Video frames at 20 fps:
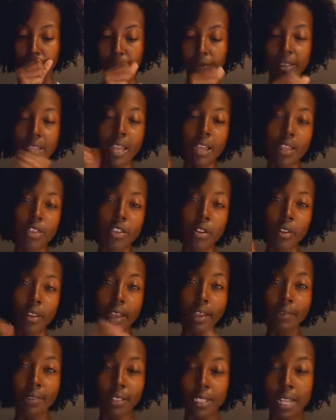that their
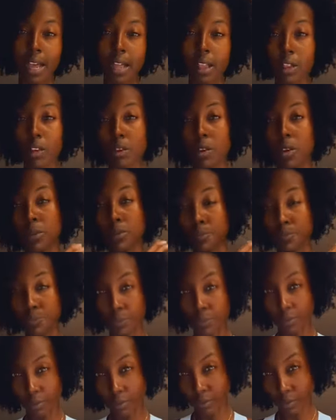lifestyle or
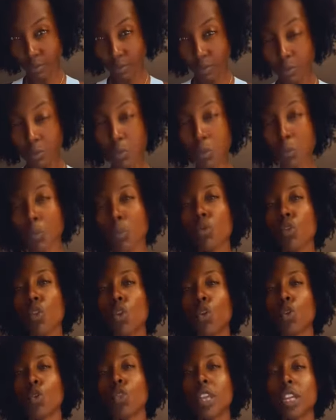
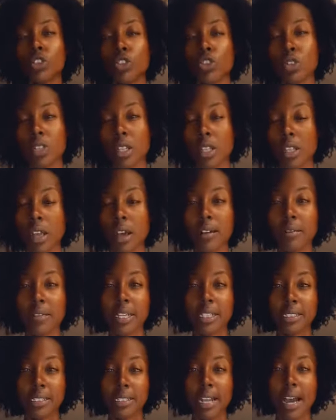who they choose to love
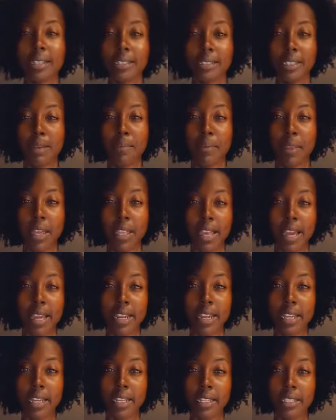is not something
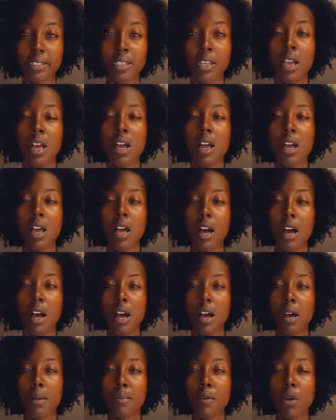that is
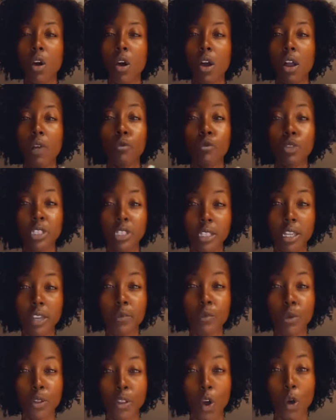um,
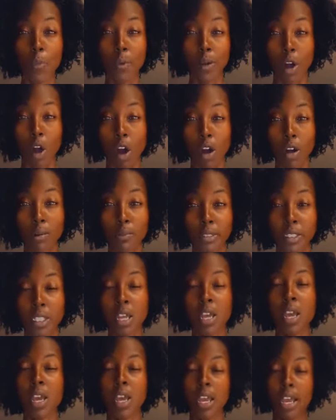received with open arms.
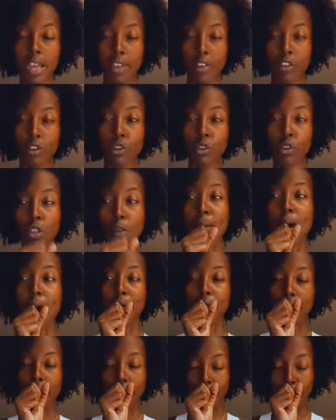And the truth
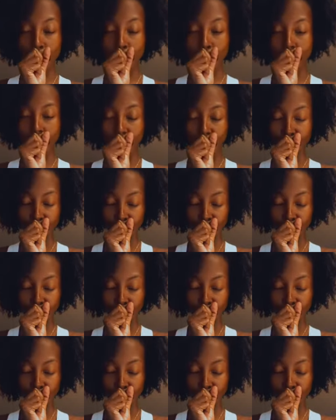about that is